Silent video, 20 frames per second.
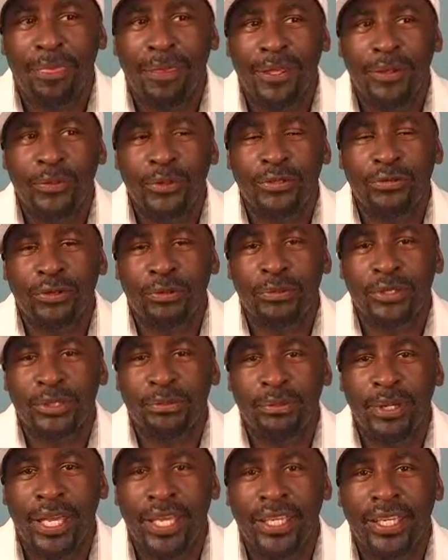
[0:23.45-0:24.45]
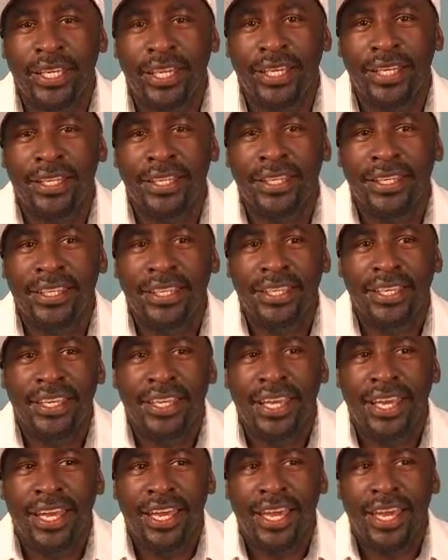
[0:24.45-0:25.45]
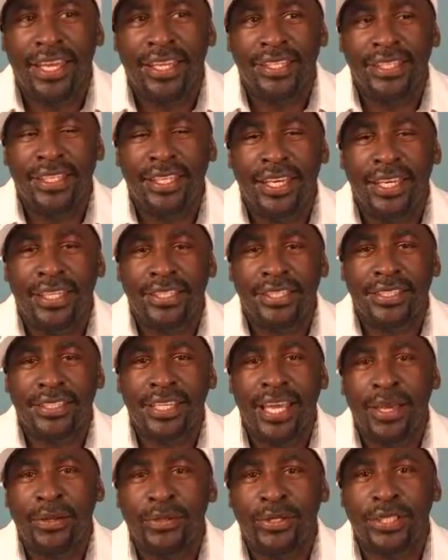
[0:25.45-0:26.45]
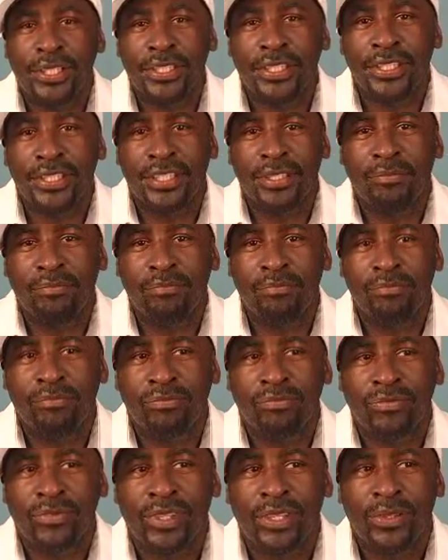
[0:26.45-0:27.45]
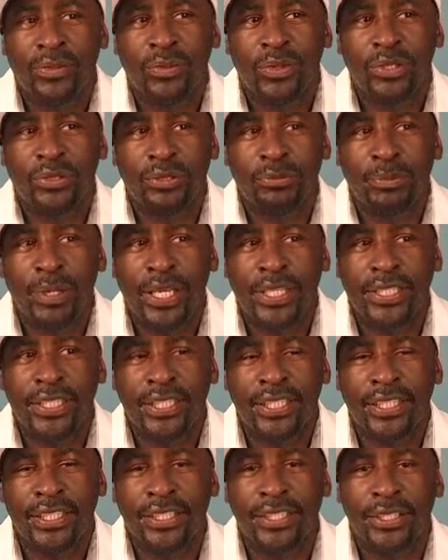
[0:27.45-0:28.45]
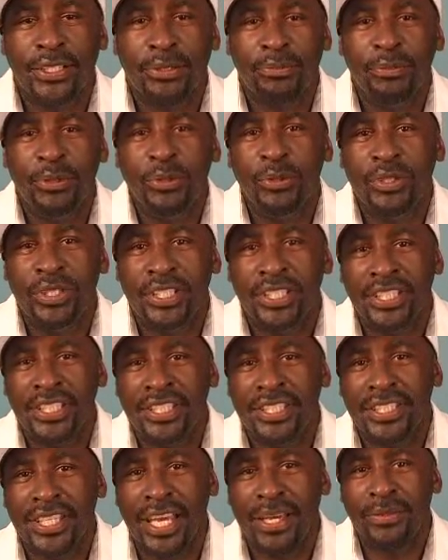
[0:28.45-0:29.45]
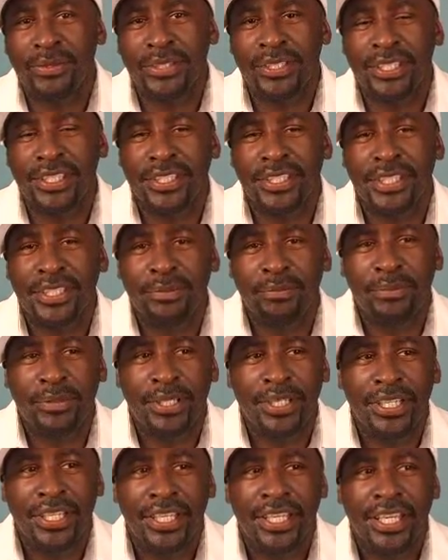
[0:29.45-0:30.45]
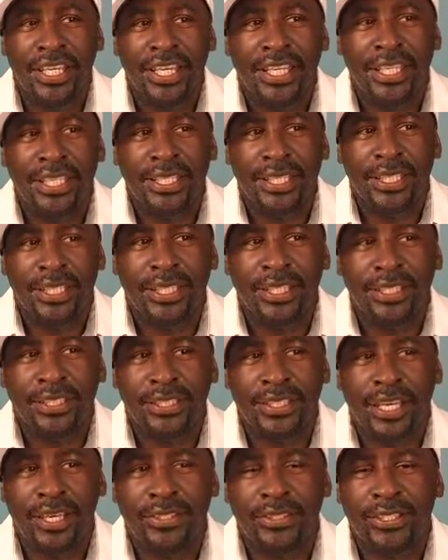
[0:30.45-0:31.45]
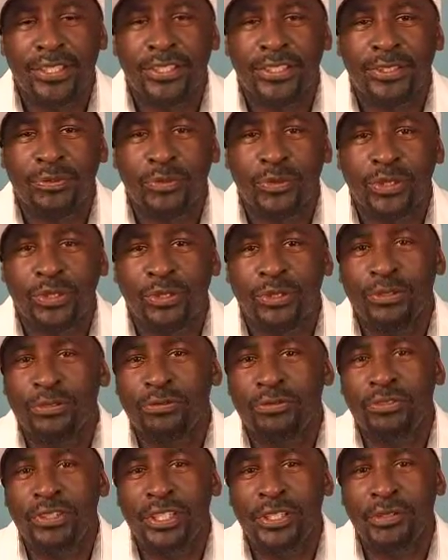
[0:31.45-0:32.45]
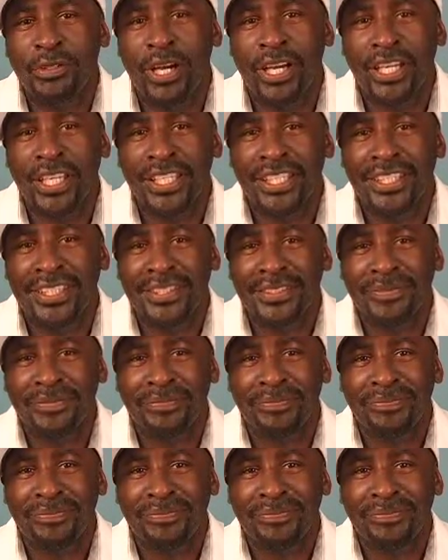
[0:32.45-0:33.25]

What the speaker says: He was from Jamaica, and he had a sound system which was basically the community sound system. His sound system was called V-Rocket.